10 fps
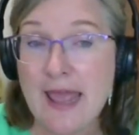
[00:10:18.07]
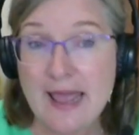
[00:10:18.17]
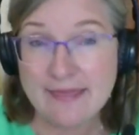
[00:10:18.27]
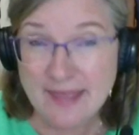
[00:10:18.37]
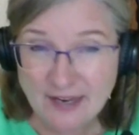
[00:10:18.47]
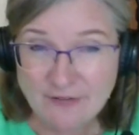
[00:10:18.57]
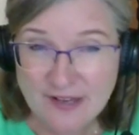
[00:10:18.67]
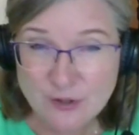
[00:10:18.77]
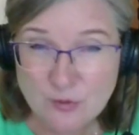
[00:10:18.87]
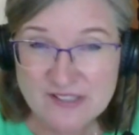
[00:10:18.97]
And then if
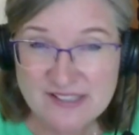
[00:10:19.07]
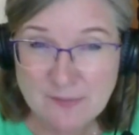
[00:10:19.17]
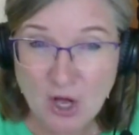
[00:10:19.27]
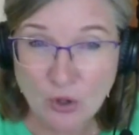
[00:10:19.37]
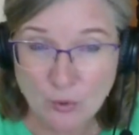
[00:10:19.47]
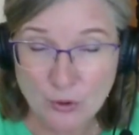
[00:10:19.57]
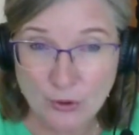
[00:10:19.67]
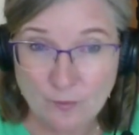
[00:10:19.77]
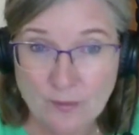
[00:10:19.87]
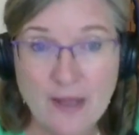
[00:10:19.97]
I do a small
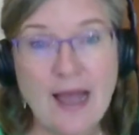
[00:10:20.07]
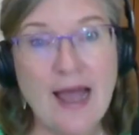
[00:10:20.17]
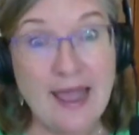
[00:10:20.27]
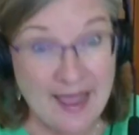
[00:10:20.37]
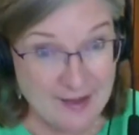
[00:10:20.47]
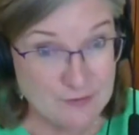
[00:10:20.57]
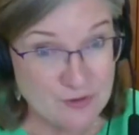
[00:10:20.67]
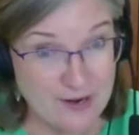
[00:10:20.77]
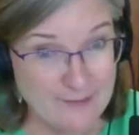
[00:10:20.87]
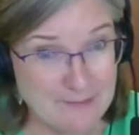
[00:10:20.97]
group, I have
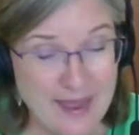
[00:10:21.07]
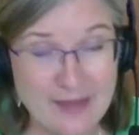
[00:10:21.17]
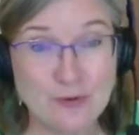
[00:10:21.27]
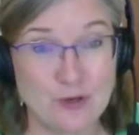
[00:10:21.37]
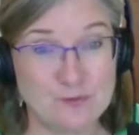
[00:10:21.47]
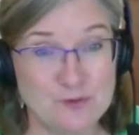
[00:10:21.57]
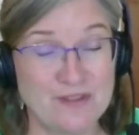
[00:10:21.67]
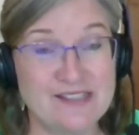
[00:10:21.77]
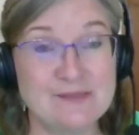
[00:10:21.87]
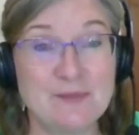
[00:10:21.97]
tried math groups
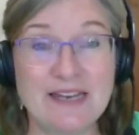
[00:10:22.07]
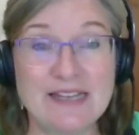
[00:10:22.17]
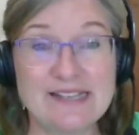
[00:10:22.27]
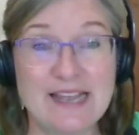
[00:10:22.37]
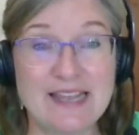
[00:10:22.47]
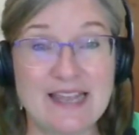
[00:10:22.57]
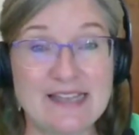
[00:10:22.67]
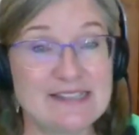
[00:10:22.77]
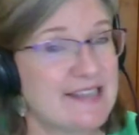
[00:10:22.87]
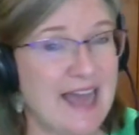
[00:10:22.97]
with as many as 8
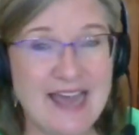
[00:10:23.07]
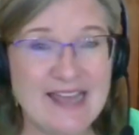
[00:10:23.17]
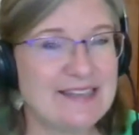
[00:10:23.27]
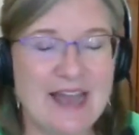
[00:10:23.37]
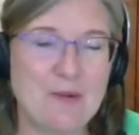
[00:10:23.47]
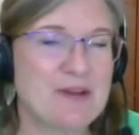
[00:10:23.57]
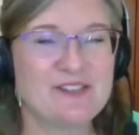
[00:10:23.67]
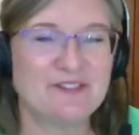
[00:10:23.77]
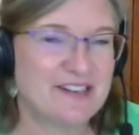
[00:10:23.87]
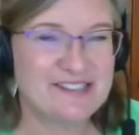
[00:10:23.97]
kids. That
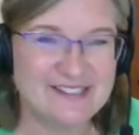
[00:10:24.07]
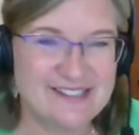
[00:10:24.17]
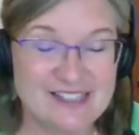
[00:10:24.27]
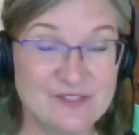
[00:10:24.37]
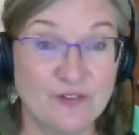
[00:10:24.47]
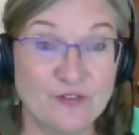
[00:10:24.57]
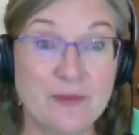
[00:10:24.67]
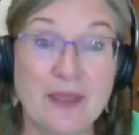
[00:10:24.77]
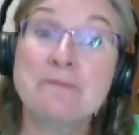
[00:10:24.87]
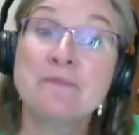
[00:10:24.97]
wasn't very successful for me.